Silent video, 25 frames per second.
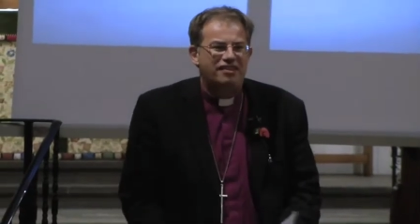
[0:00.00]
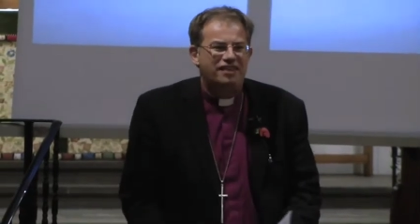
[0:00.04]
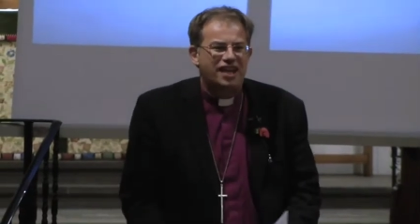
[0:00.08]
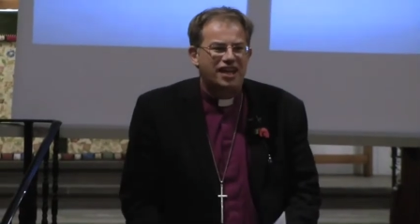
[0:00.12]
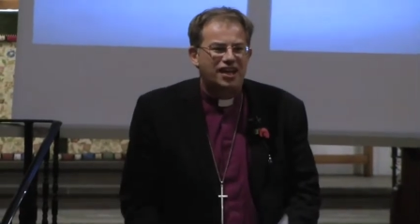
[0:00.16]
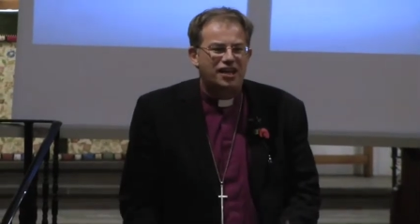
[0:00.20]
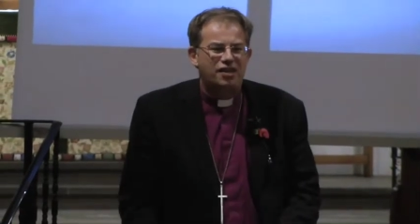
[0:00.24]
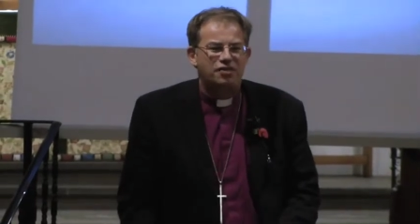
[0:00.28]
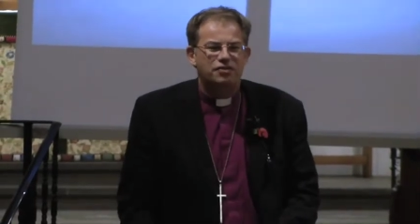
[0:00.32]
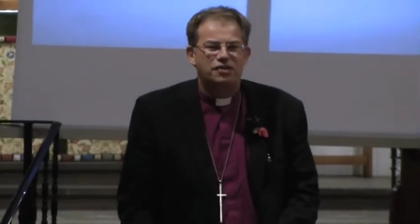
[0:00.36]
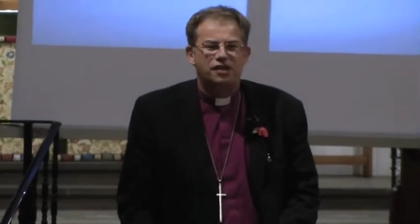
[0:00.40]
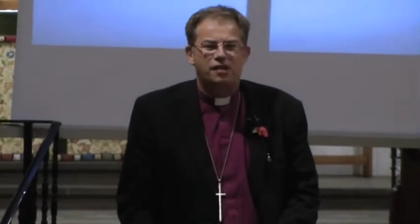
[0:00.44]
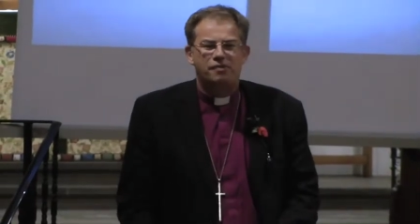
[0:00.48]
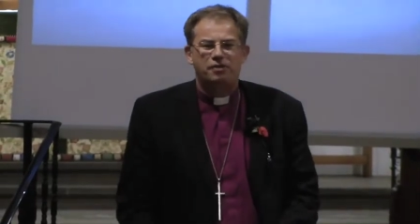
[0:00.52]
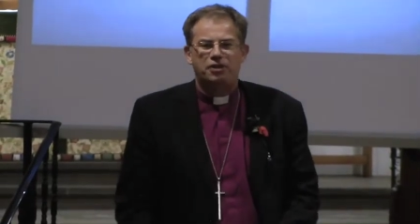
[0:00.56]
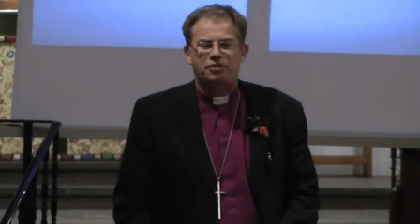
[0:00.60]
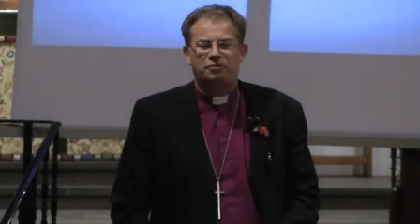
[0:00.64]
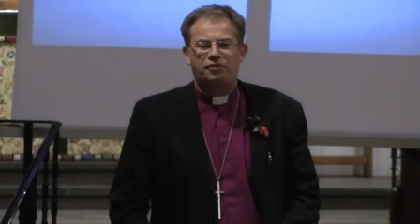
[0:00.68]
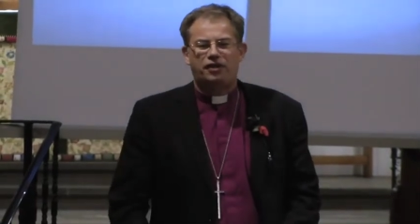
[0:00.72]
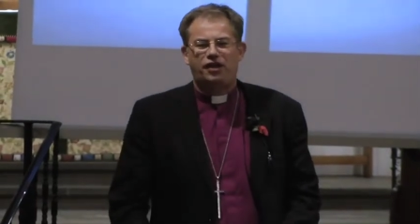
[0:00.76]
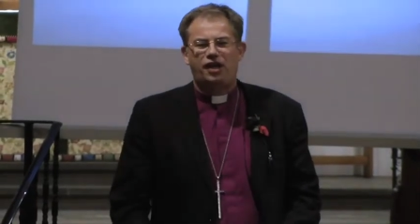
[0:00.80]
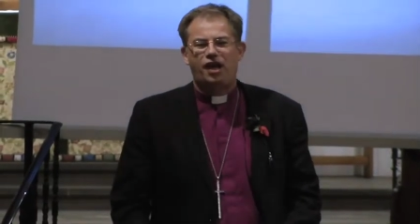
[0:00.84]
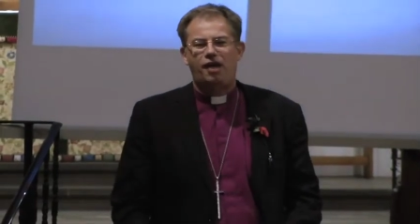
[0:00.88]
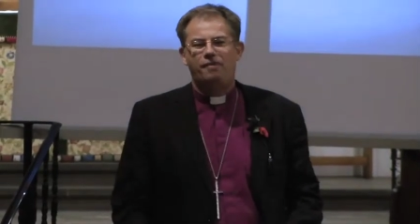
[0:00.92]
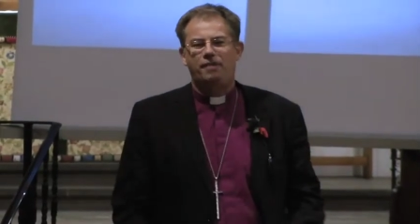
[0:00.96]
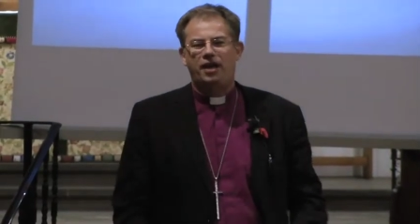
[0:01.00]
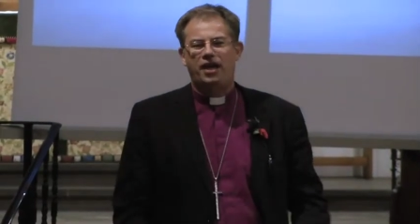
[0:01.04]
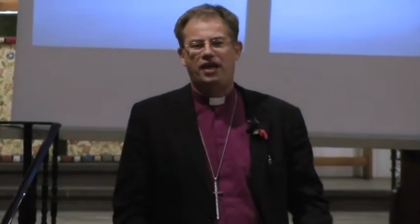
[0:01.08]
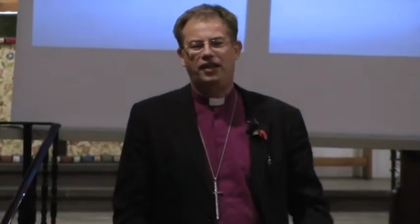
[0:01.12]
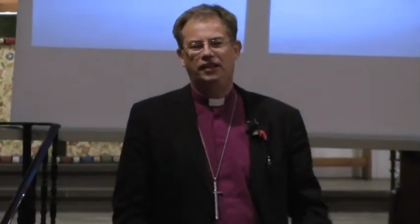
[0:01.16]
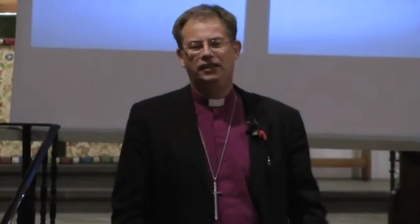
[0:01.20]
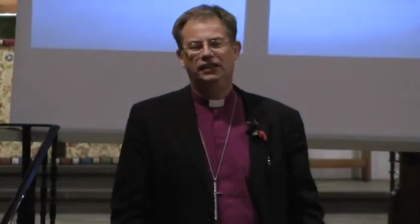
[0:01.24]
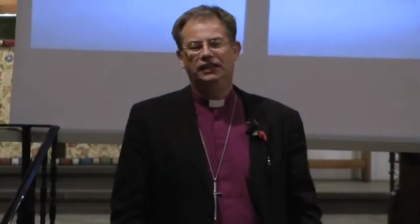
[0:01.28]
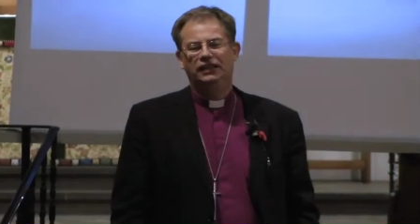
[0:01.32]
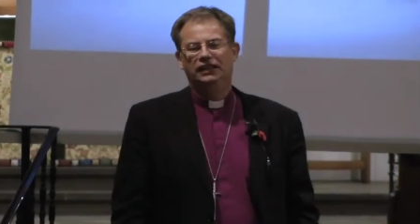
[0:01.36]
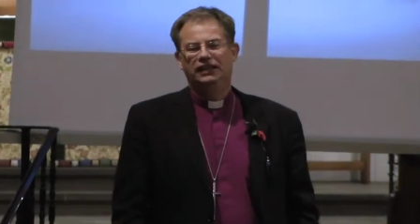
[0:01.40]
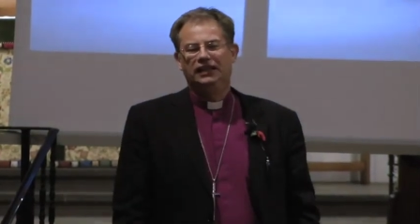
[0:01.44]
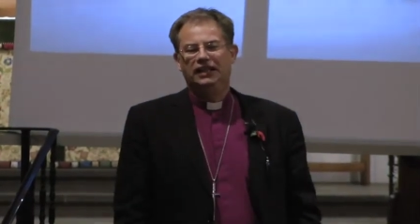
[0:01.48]
Thank you so much for coming.
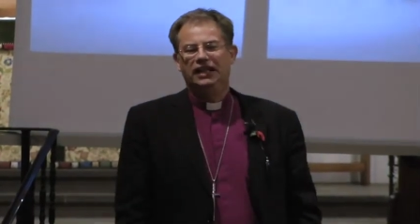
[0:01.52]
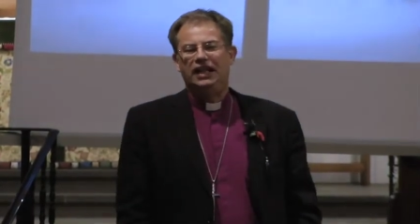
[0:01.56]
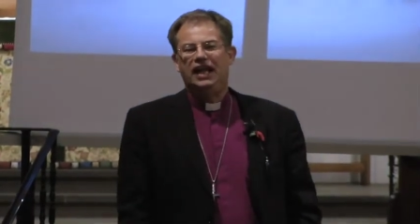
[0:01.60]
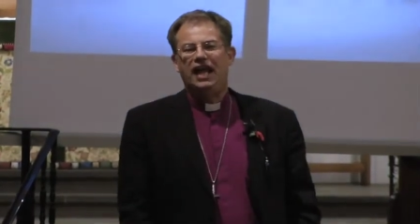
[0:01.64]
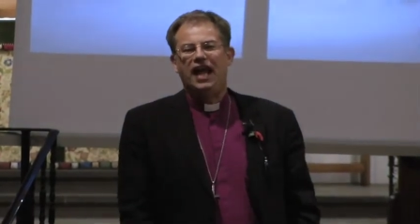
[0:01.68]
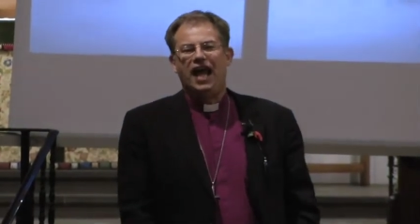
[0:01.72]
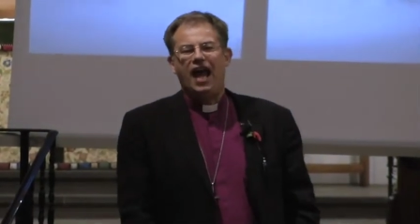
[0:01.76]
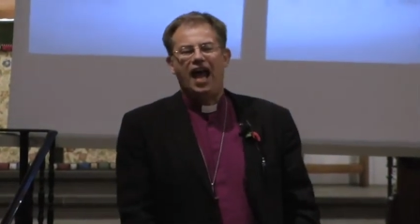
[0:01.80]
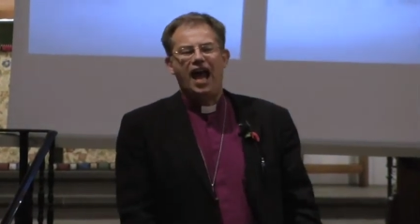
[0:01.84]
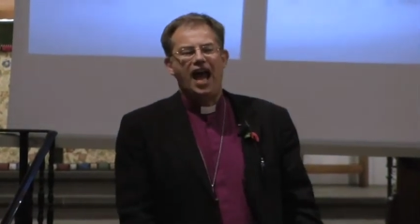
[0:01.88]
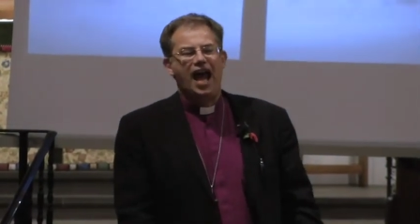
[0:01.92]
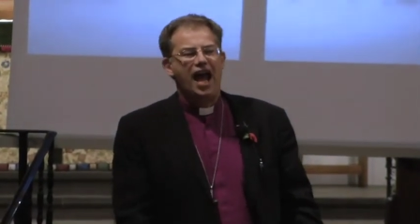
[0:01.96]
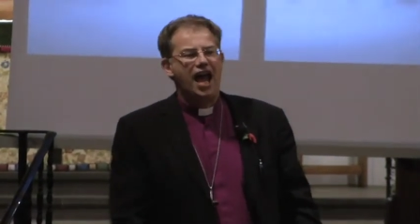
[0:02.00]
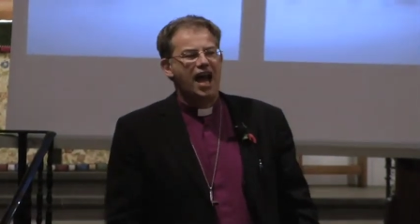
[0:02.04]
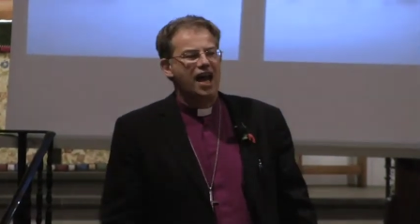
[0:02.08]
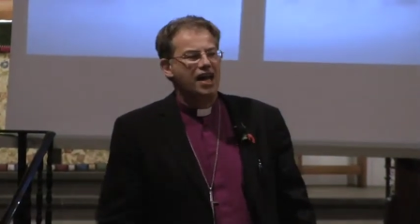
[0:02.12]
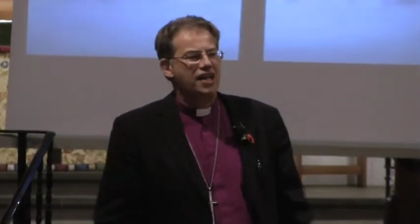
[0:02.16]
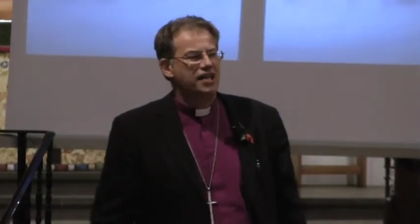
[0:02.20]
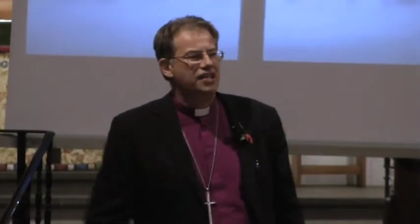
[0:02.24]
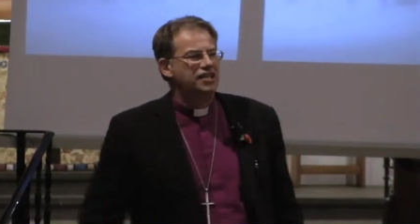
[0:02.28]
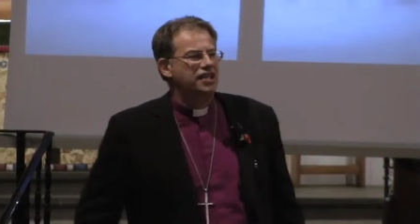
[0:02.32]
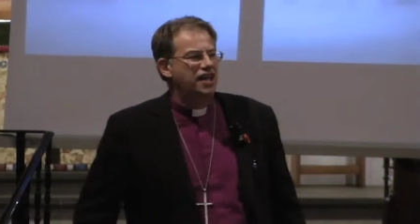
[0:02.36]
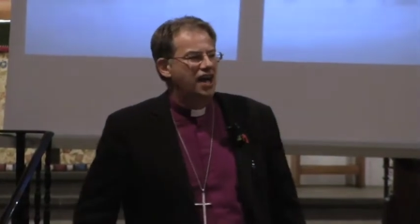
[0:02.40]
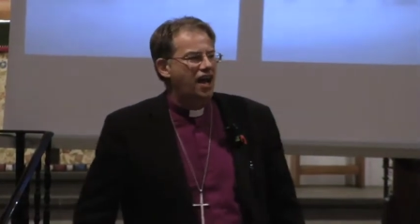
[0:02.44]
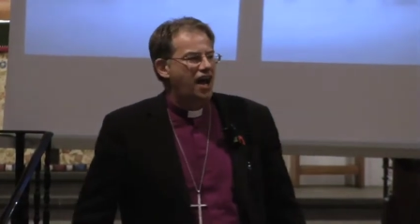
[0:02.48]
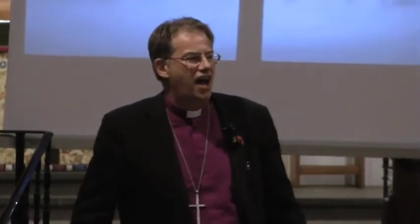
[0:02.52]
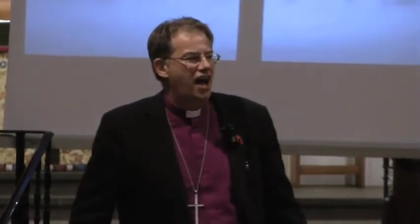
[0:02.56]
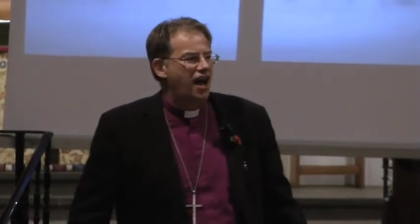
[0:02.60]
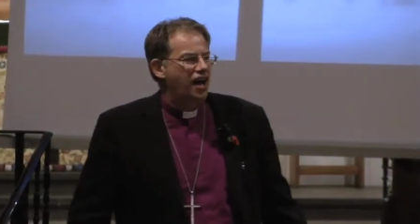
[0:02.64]
And uh,